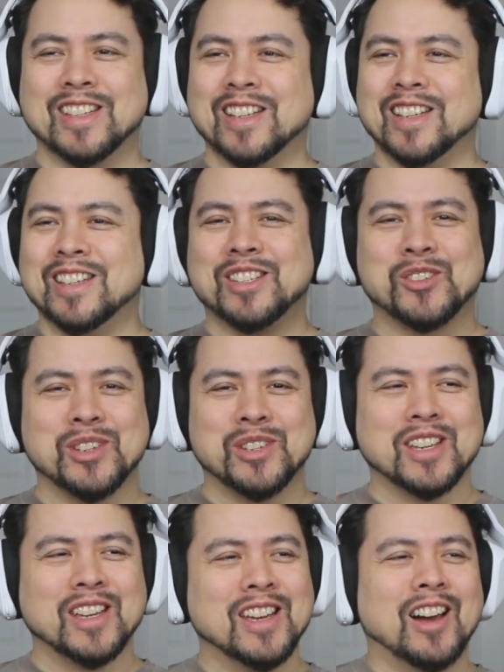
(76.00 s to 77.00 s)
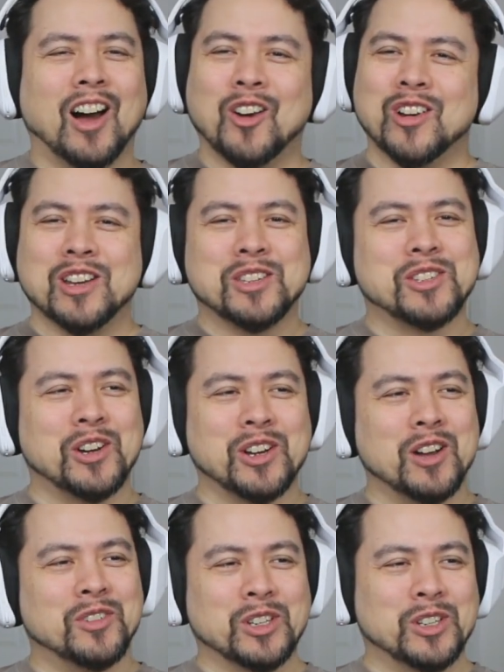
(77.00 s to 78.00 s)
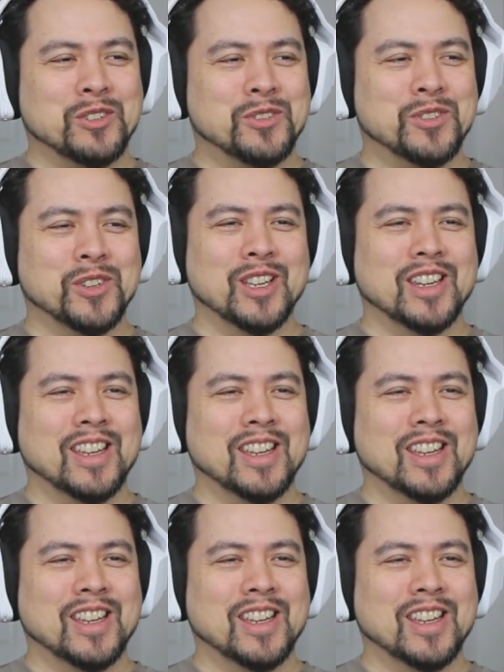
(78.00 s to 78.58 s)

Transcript: Industries already starting off on a good foot.